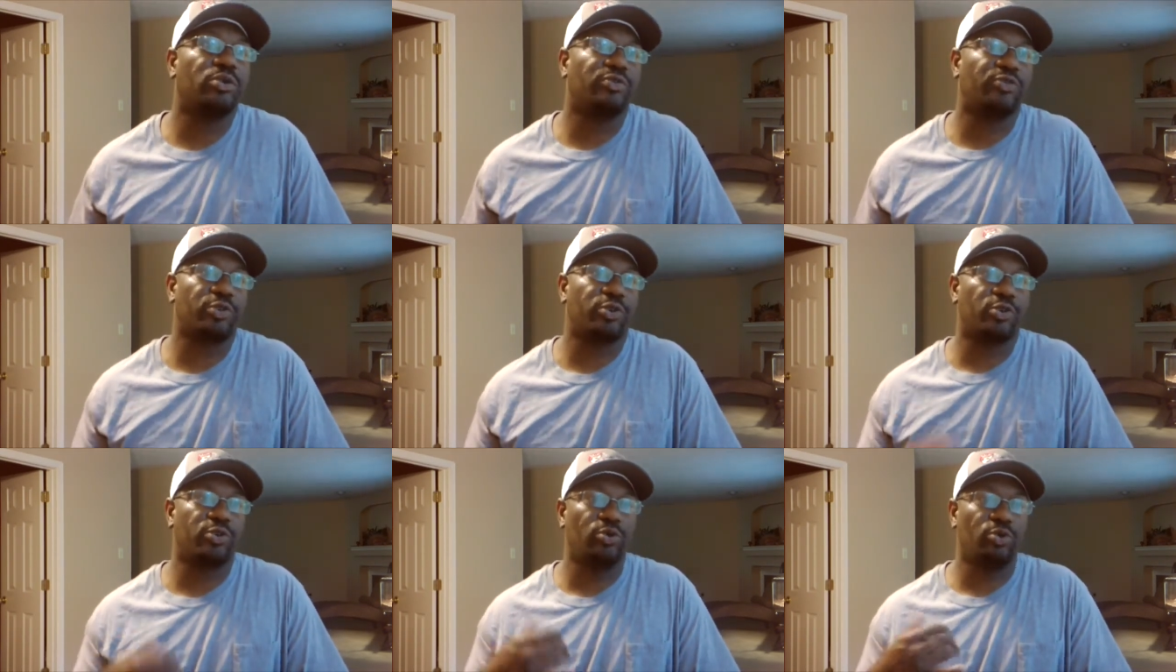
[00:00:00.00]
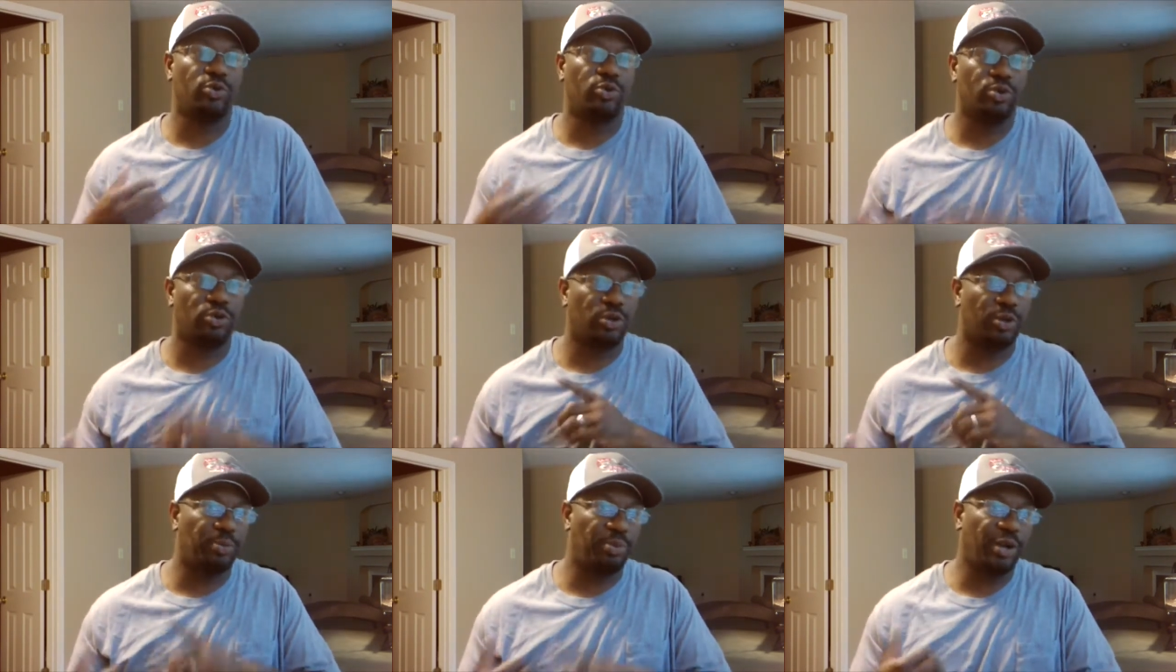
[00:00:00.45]
for cool
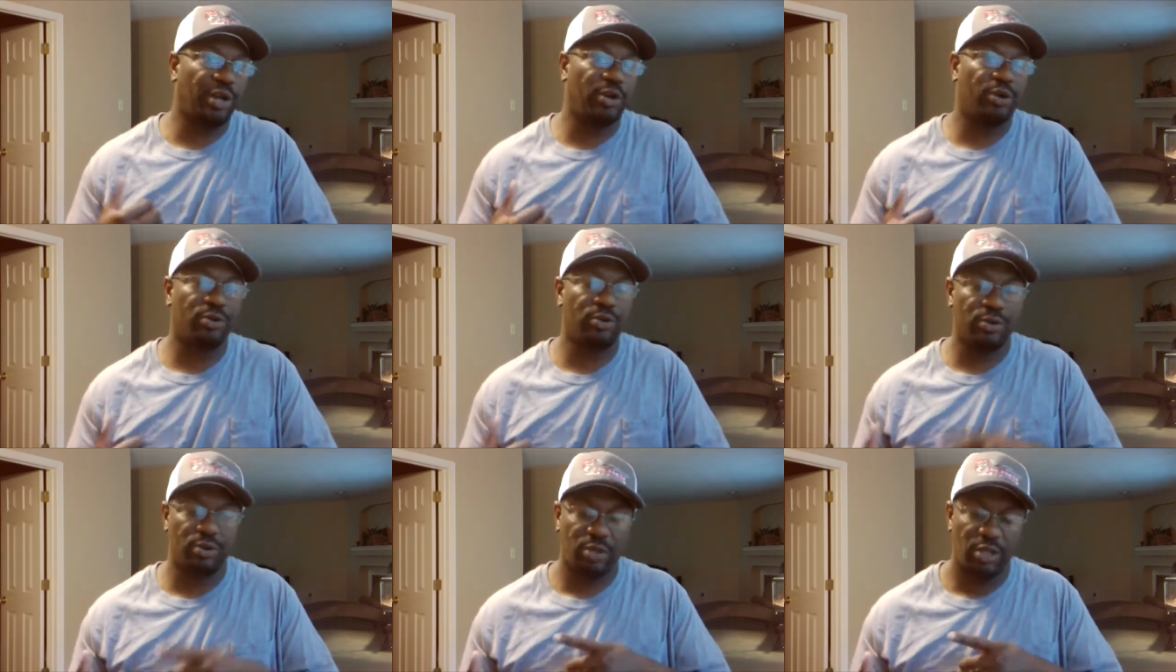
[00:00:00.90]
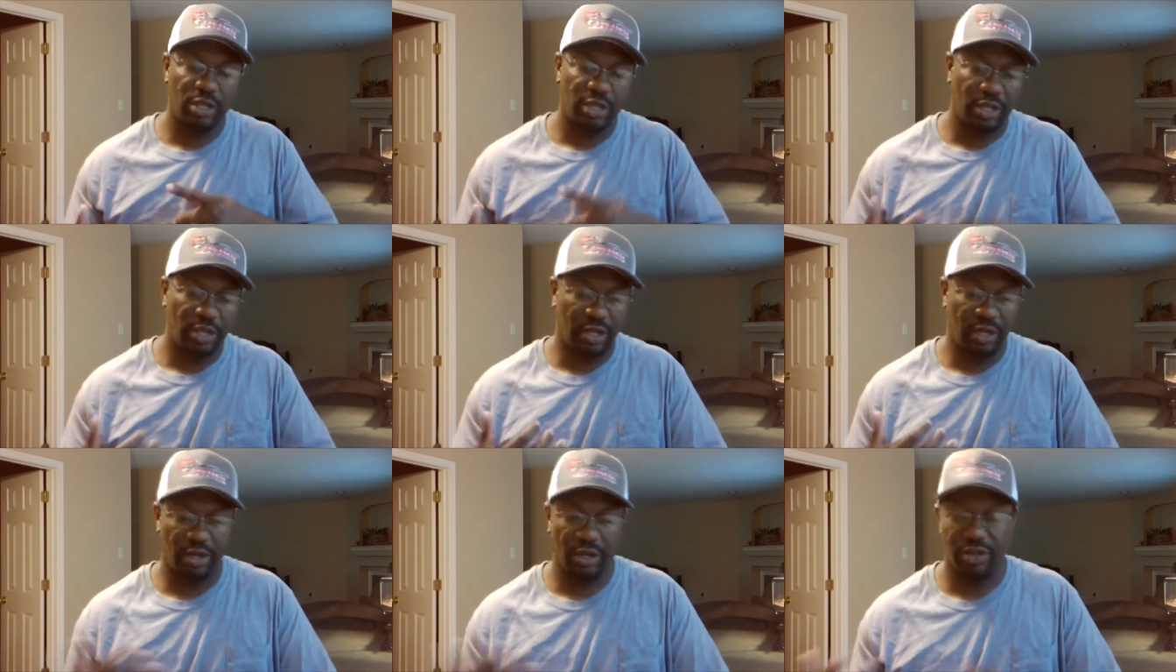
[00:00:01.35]
apparel
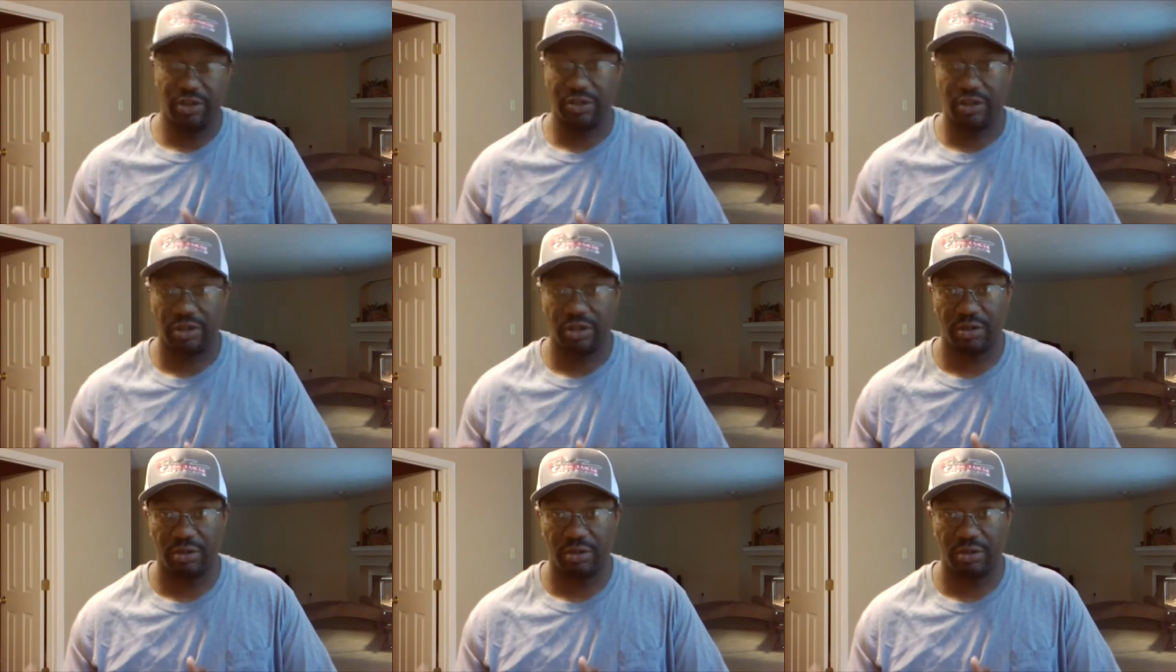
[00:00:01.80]
and other